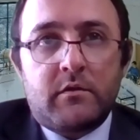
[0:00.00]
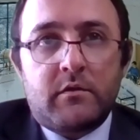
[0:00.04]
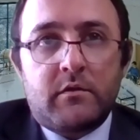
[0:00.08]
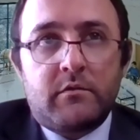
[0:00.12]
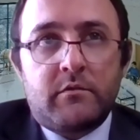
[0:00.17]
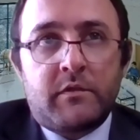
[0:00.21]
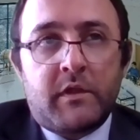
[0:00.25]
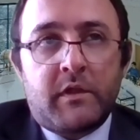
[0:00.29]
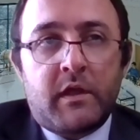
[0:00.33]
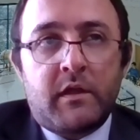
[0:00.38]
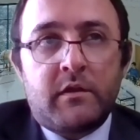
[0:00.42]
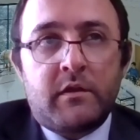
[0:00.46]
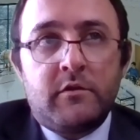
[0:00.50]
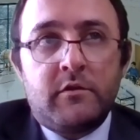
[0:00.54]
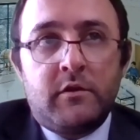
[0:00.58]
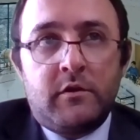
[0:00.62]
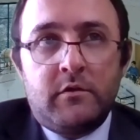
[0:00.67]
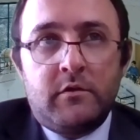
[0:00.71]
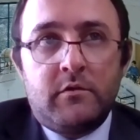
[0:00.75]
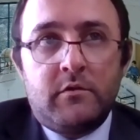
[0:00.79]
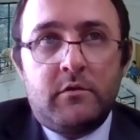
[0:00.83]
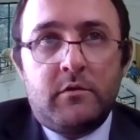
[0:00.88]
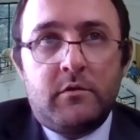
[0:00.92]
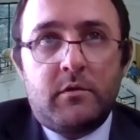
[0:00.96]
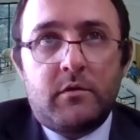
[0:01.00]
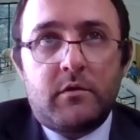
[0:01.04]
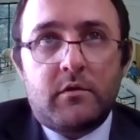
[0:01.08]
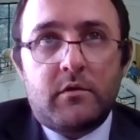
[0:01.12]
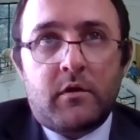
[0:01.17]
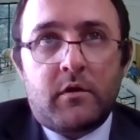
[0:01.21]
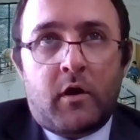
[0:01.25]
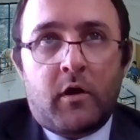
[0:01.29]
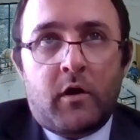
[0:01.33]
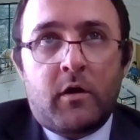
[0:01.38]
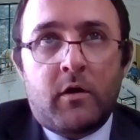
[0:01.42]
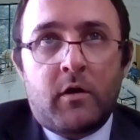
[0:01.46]
Then you
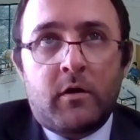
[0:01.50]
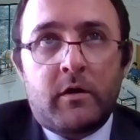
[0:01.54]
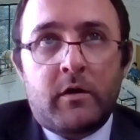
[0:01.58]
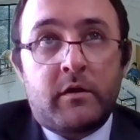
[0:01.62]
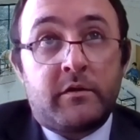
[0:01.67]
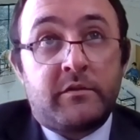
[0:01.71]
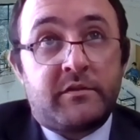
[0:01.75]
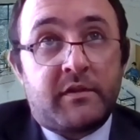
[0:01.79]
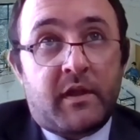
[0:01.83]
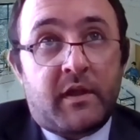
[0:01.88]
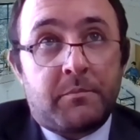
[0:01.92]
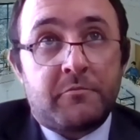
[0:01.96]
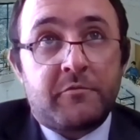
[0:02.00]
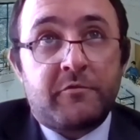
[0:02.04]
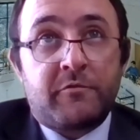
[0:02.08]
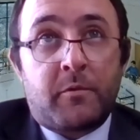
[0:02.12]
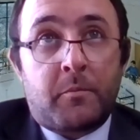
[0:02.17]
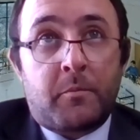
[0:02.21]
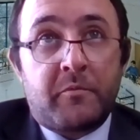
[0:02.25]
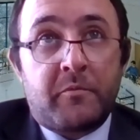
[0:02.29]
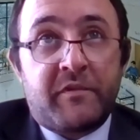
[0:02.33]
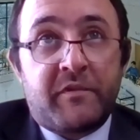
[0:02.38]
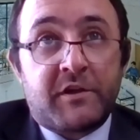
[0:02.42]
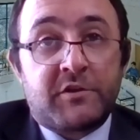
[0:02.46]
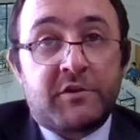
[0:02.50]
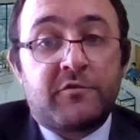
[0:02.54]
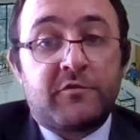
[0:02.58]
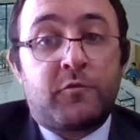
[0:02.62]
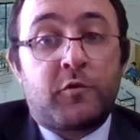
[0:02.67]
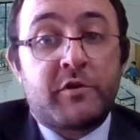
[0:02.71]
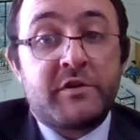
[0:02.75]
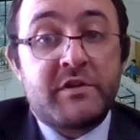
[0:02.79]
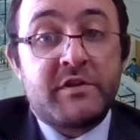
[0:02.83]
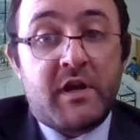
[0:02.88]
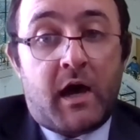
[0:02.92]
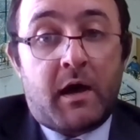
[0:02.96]
are exempt from eviction
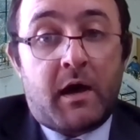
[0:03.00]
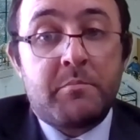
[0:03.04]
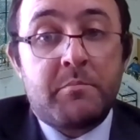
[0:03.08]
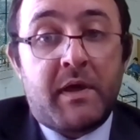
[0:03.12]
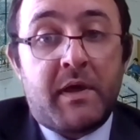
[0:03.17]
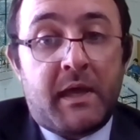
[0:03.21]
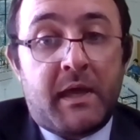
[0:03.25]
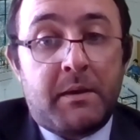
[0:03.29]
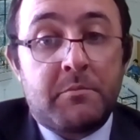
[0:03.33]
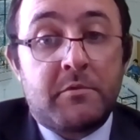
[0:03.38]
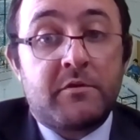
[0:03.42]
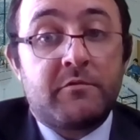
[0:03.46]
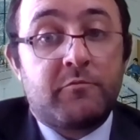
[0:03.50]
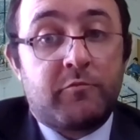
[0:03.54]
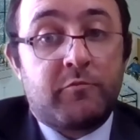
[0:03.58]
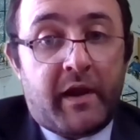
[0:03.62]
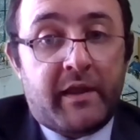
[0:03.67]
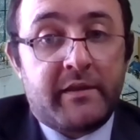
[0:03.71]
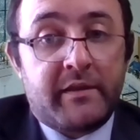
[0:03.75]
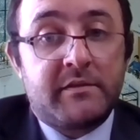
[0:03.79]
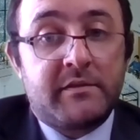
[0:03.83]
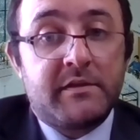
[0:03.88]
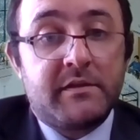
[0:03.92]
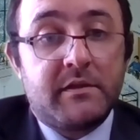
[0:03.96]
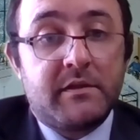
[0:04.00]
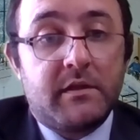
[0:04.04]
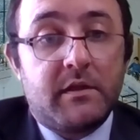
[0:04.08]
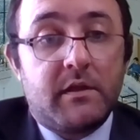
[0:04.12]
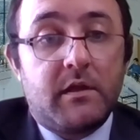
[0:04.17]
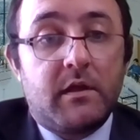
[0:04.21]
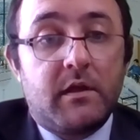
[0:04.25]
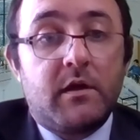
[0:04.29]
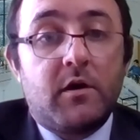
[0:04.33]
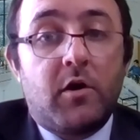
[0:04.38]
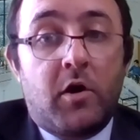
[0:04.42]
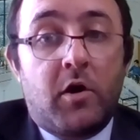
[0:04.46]
for non-payment of rent
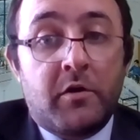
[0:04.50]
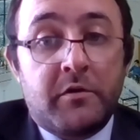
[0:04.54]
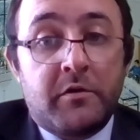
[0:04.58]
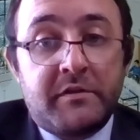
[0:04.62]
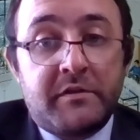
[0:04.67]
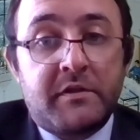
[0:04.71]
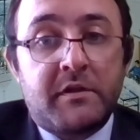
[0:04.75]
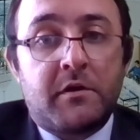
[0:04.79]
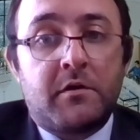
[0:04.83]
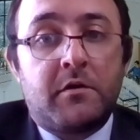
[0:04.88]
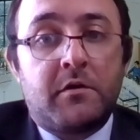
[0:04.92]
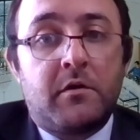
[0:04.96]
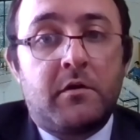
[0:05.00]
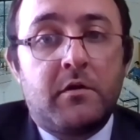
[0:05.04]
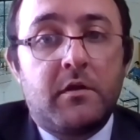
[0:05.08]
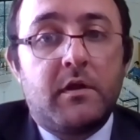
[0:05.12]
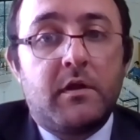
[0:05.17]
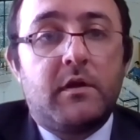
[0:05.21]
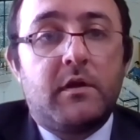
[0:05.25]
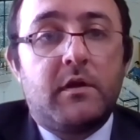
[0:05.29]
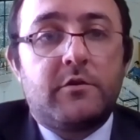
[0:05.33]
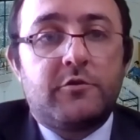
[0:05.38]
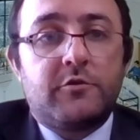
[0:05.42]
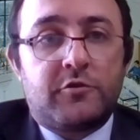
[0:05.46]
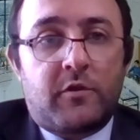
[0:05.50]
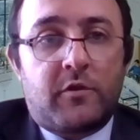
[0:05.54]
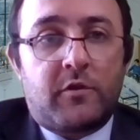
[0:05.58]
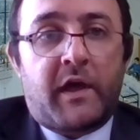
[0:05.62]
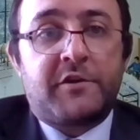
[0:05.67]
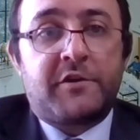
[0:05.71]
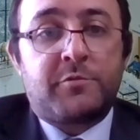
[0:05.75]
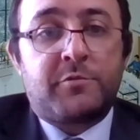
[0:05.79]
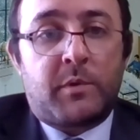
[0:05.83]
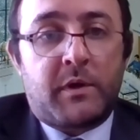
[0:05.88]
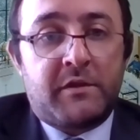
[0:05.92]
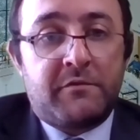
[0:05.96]
until July
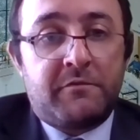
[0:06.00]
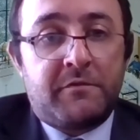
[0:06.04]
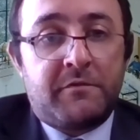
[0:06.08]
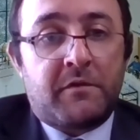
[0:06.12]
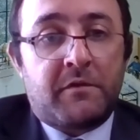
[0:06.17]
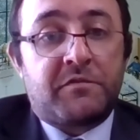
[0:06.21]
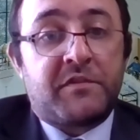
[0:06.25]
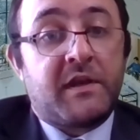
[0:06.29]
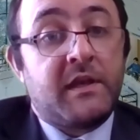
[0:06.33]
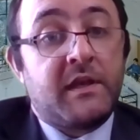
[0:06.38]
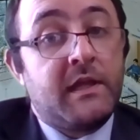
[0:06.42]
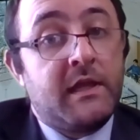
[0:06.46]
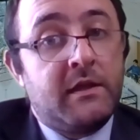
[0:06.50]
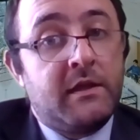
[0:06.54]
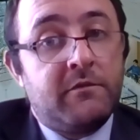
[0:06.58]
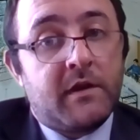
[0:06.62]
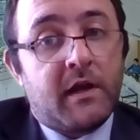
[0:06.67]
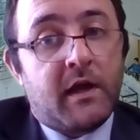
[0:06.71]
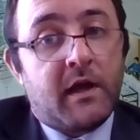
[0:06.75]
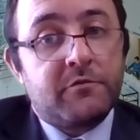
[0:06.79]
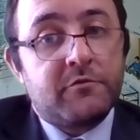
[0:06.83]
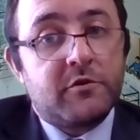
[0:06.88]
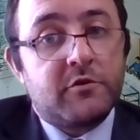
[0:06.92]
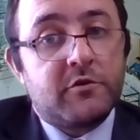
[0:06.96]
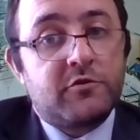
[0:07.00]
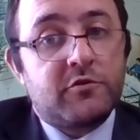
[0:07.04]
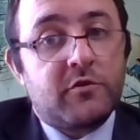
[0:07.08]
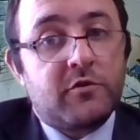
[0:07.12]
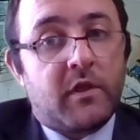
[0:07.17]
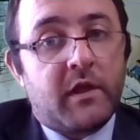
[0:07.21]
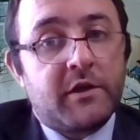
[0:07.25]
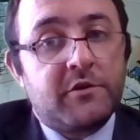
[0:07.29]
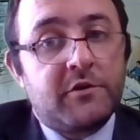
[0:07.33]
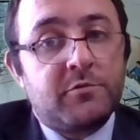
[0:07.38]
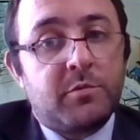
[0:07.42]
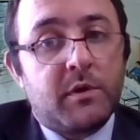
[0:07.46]
25th. And even after
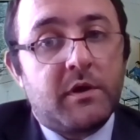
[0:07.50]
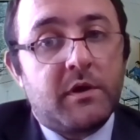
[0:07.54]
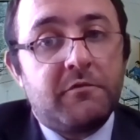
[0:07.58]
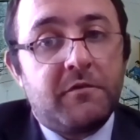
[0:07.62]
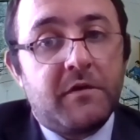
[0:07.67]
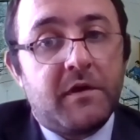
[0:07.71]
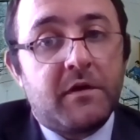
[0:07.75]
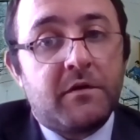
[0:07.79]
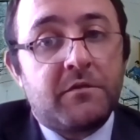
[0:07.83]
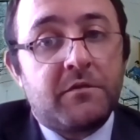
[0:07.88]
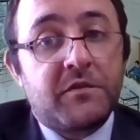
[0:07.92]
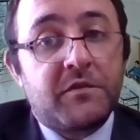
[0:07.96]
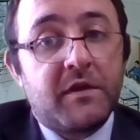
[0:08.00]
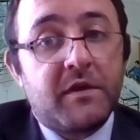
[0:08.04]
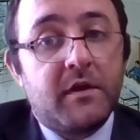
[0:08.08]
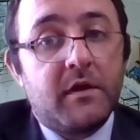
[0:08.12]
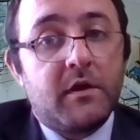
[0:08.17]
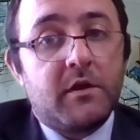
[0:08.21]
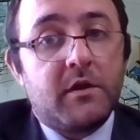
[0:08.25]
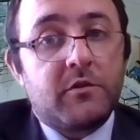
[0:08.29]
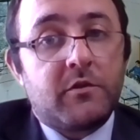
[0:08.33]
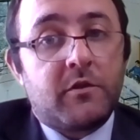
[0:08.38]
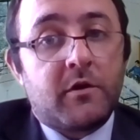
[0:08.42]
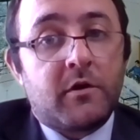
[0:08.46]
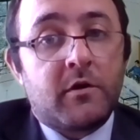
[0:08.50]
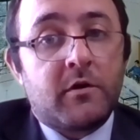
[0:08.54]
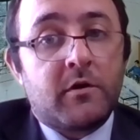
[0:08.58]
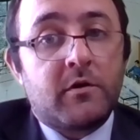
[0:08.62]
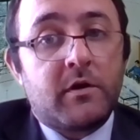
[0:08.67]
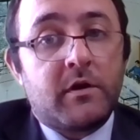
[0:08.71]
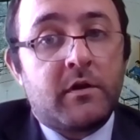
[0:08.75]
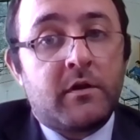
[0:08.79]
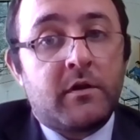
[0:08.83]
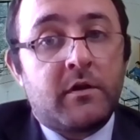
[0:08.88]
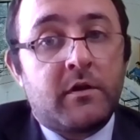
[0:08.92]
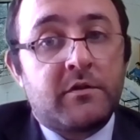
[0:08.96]
July 25th,
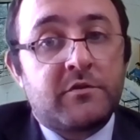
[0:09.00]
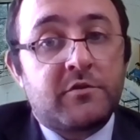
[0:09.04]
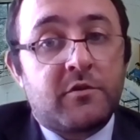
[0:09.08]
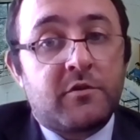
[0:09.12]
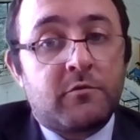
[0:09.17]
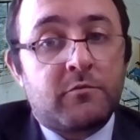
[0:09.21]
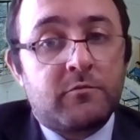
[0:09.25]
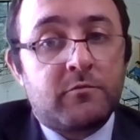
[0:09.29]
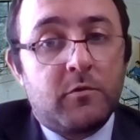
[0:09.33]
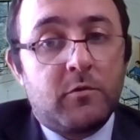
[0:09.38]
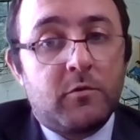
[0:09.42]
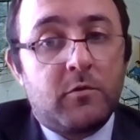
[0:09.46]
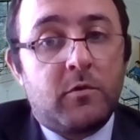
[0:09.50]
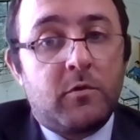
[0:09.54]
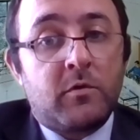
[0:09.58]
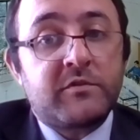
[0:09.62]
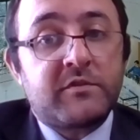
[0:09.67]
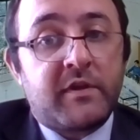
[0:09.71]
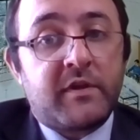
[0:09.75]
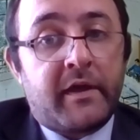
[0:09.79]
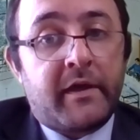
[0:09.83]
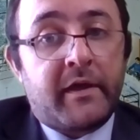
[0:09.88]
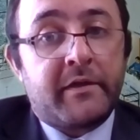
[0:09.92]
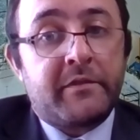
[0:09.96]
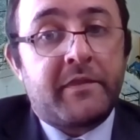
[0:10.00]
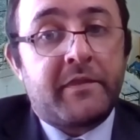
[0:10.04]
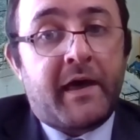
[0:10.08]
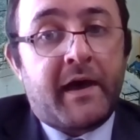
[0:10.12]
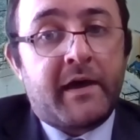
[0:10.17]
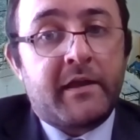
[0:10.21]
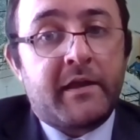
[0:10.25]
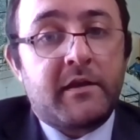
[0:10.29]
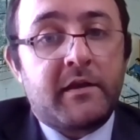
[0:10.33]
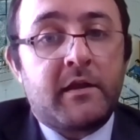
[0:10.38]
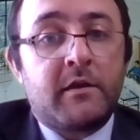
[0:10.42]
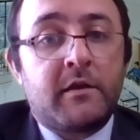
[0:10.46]
there is a rule saying
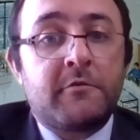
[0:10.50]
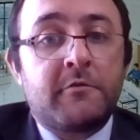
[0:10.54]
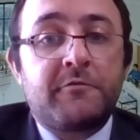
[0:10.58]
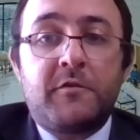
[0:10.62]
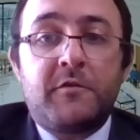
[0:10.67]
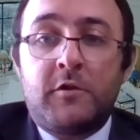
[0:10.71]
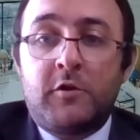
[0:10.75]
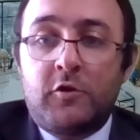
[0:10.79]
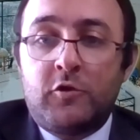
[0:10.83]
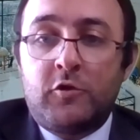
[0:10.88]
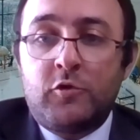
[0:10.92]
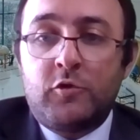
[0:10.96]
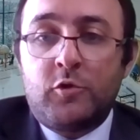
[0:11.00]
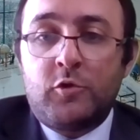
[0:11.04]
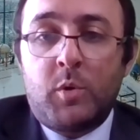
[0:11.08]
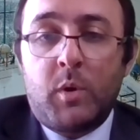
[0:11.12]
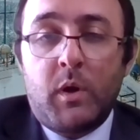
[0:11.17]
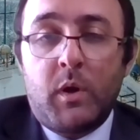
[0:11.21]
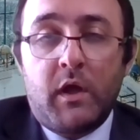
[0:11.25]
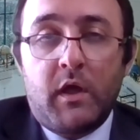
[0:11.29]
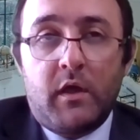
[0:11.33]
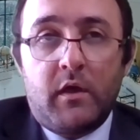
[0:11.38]
that if you